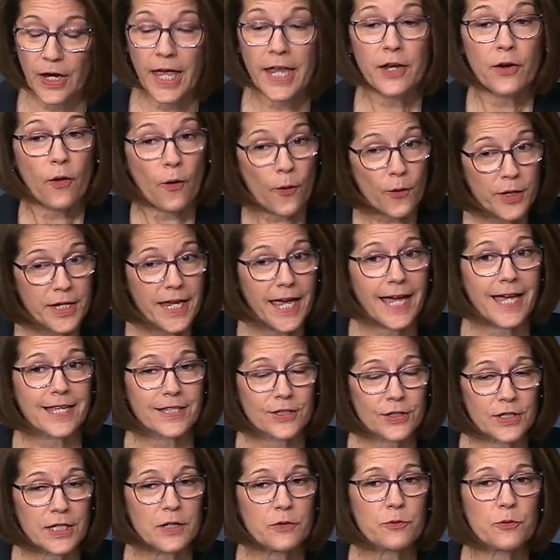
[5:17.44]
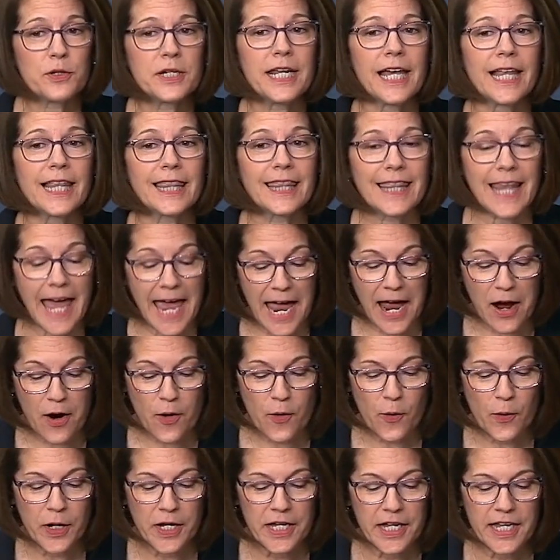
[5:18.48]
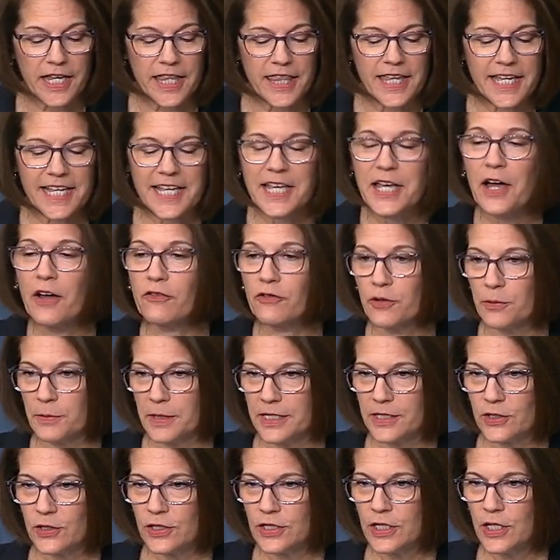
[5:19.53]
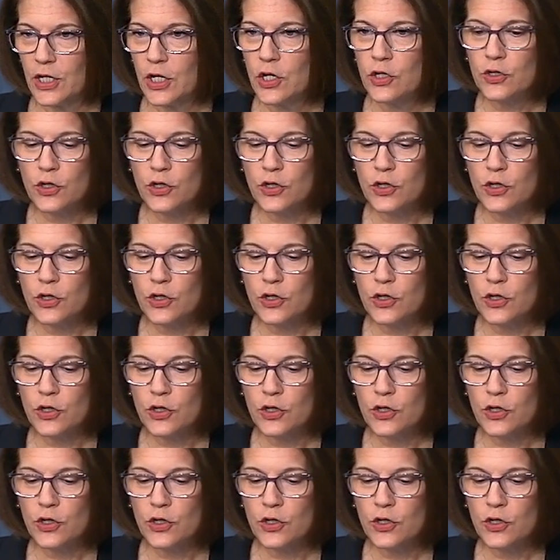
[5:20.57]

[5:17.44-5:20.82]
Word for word: And oh, yes, it would allow the government